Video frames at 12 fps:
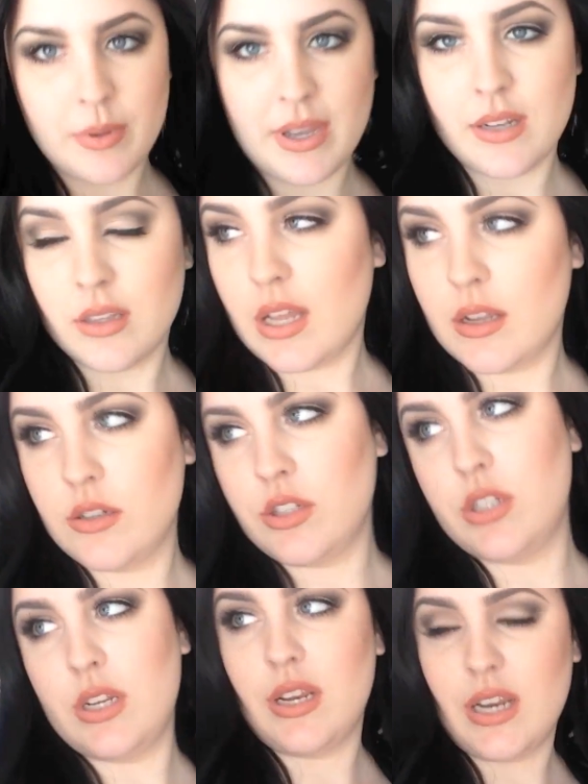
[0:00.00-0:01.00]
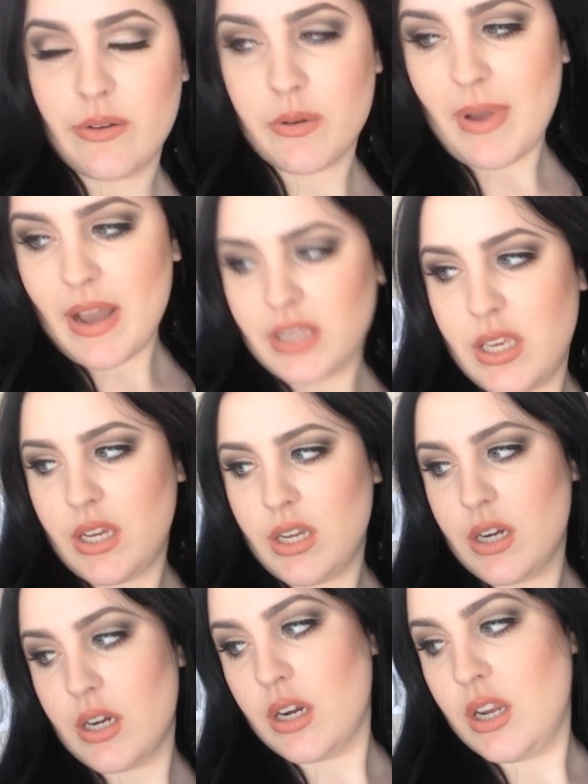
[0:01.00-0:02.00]
We had lunch and now we're back
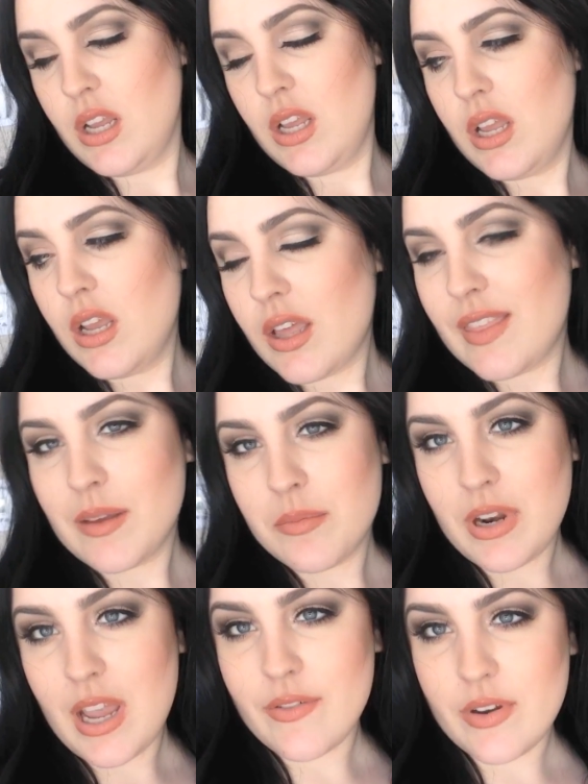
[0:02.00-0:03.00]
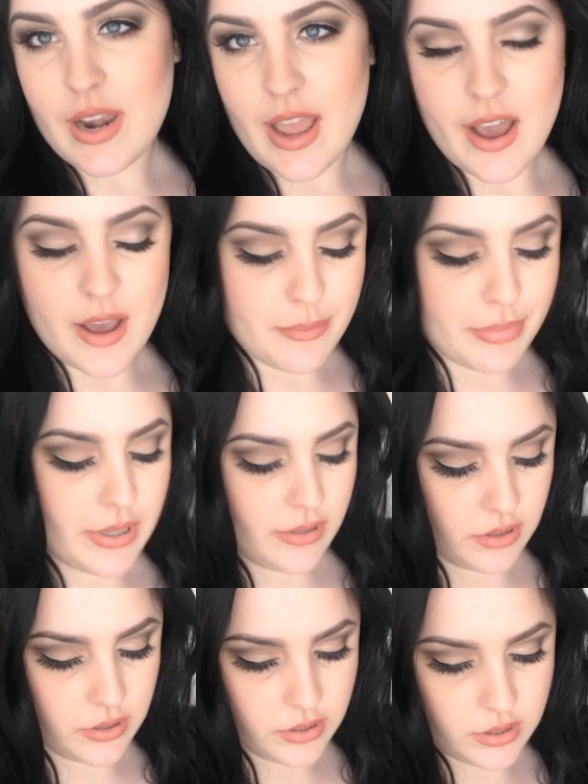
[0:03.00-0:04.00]
here. I think I'm gonna have a nap
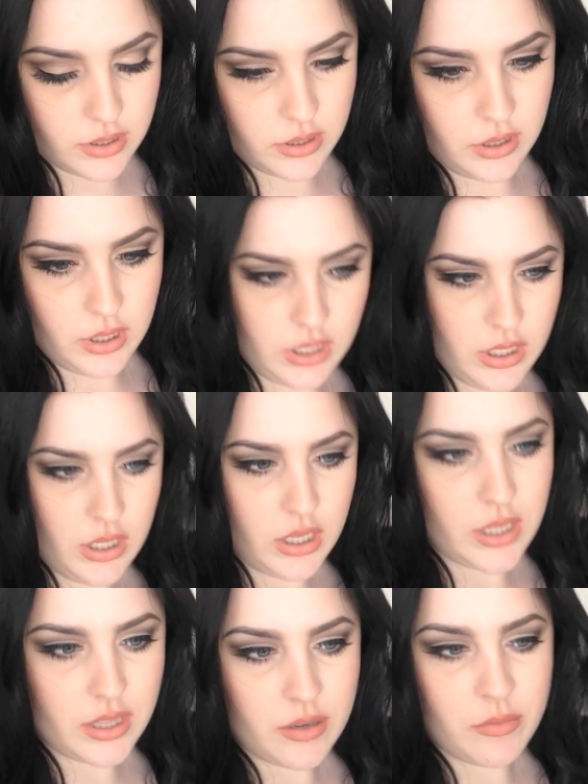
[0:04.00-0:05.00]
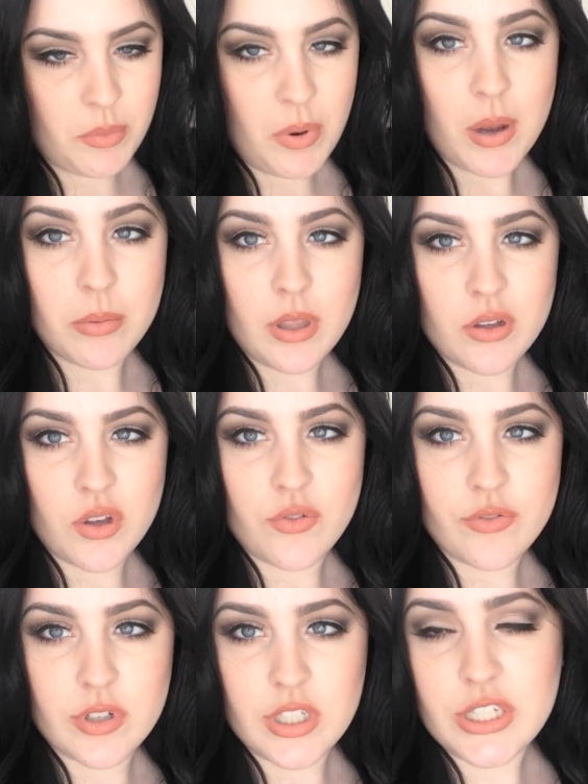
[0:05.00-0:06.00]
and then we'll probably all go
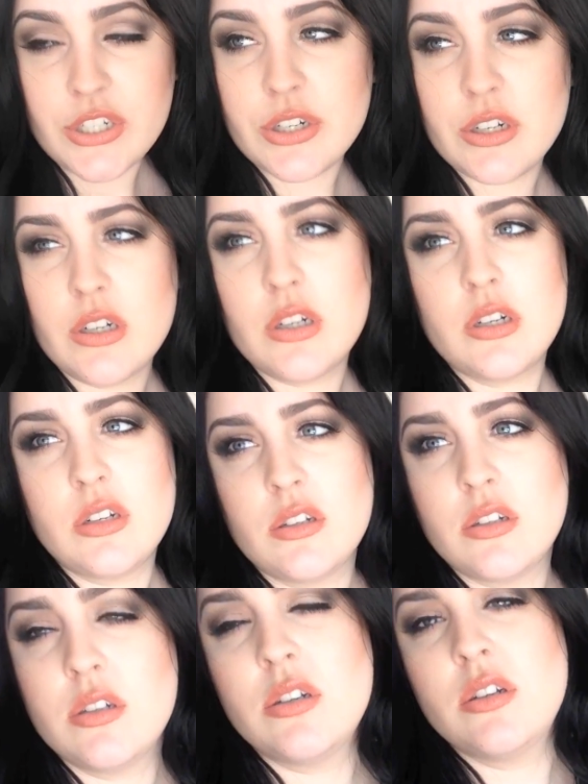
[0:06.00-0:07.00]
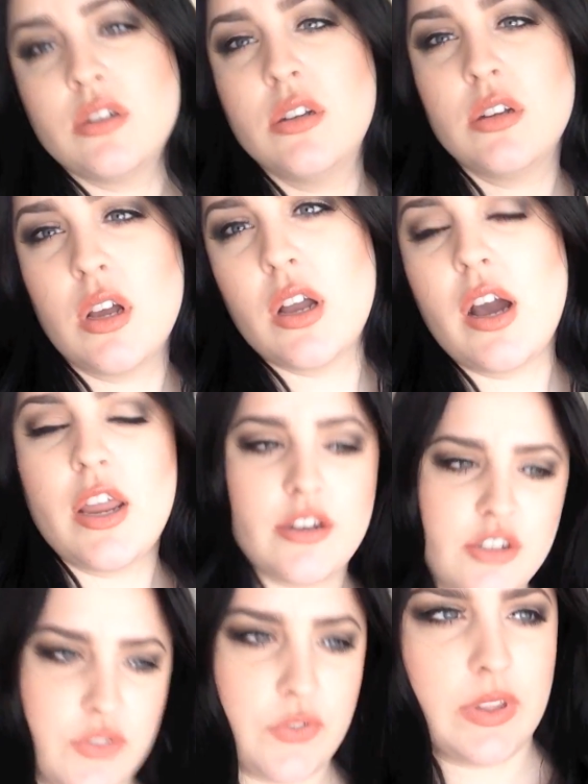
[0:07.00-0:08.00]
for dinner. I kind
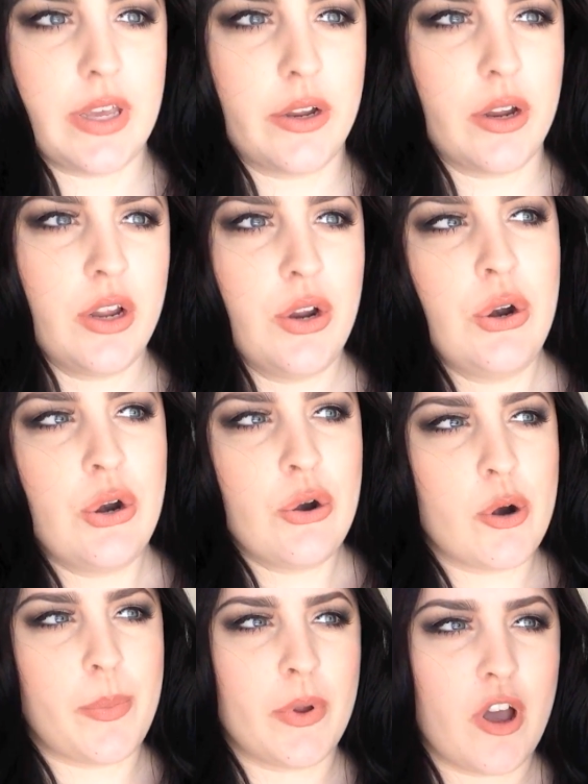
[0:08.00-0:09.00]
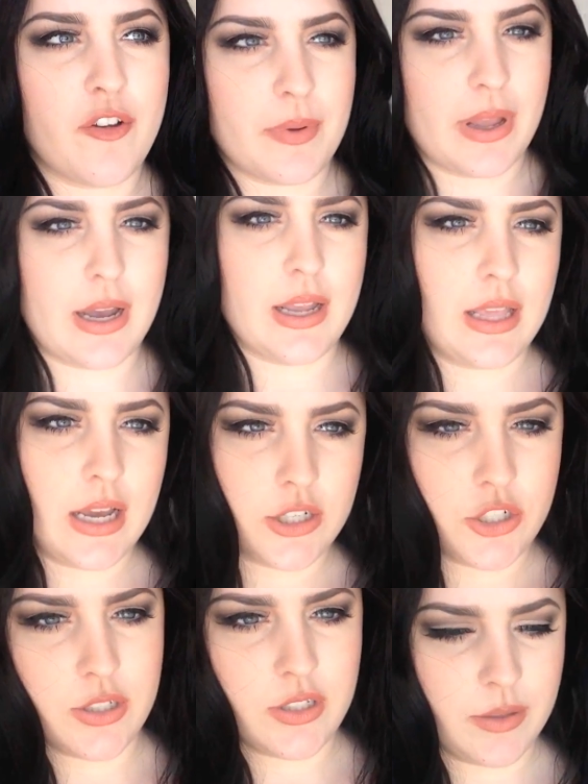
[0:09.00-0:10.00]
of just feel like ripping off my
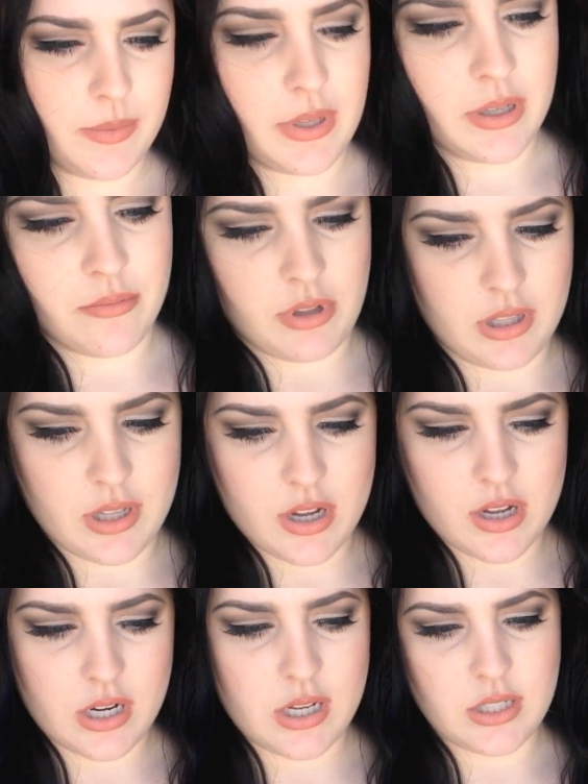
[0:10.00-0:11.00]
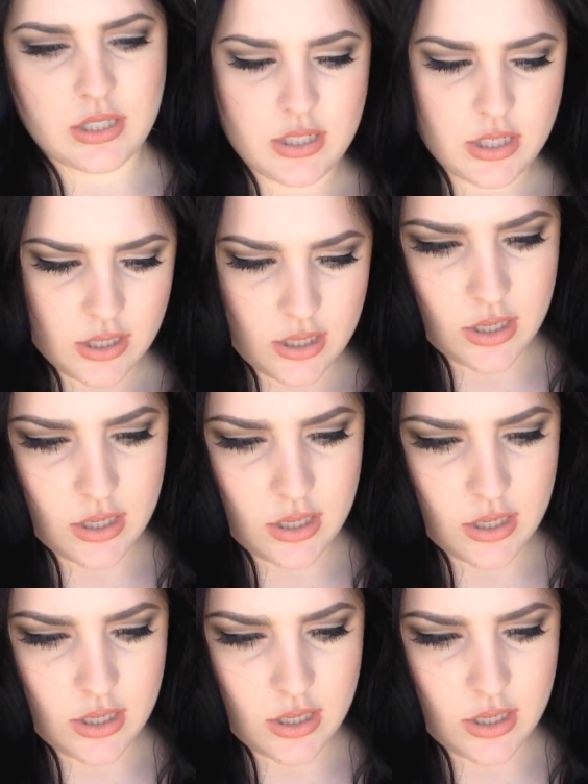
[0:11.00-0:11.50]
eyelashes to be completely honest.